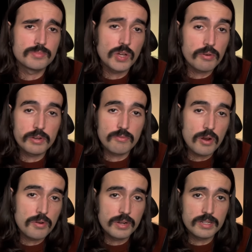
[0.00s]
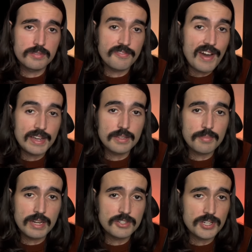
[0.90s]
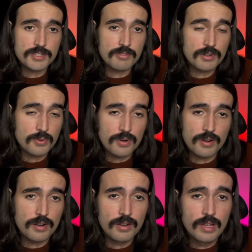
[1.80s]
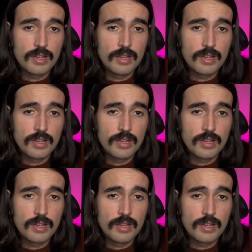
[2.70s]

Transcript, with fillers: going rogue and defying the Bene Gesserit order?